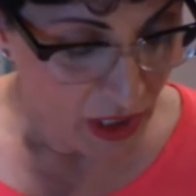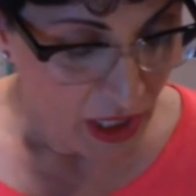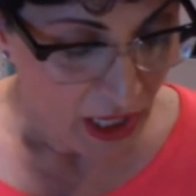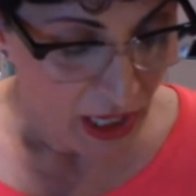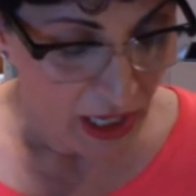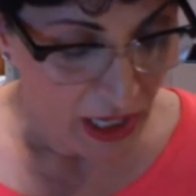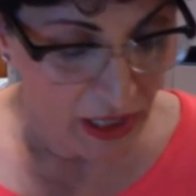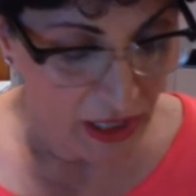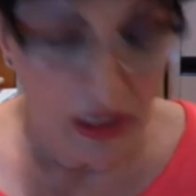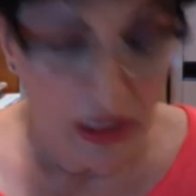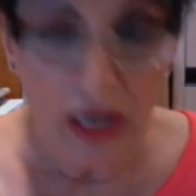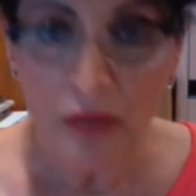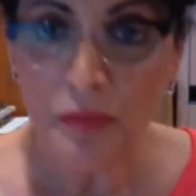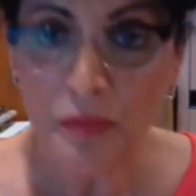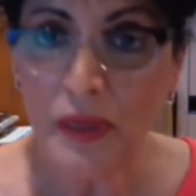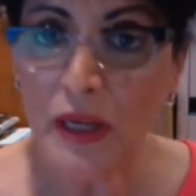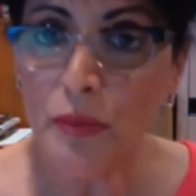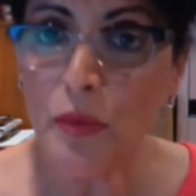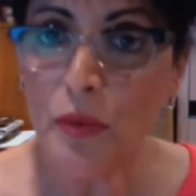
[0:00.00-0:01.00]
and
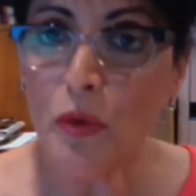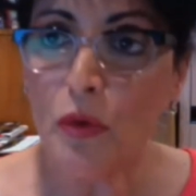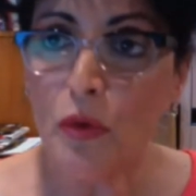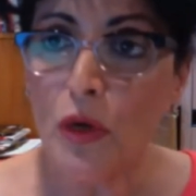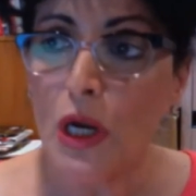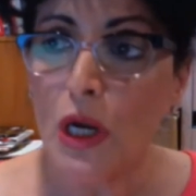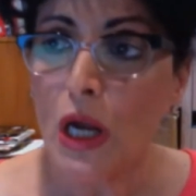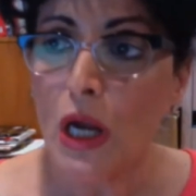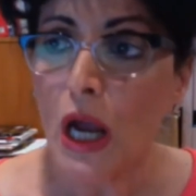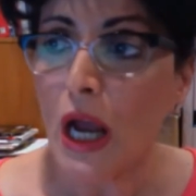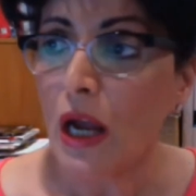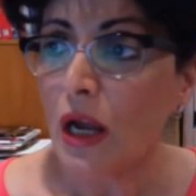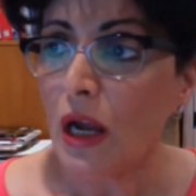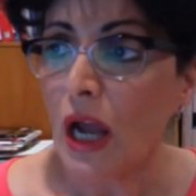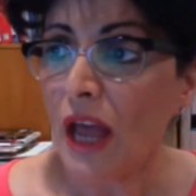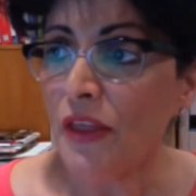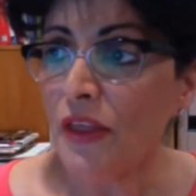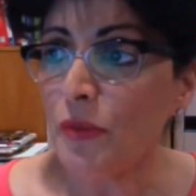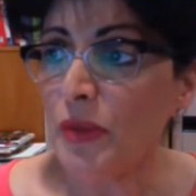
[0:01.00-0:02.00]

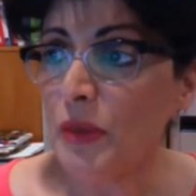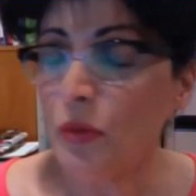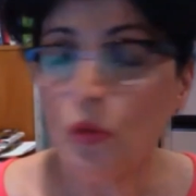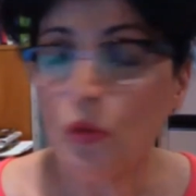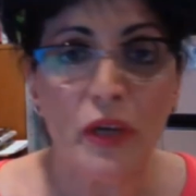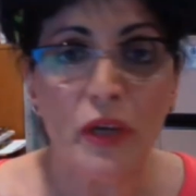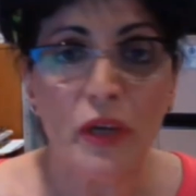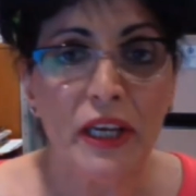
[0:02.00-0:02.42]
other people will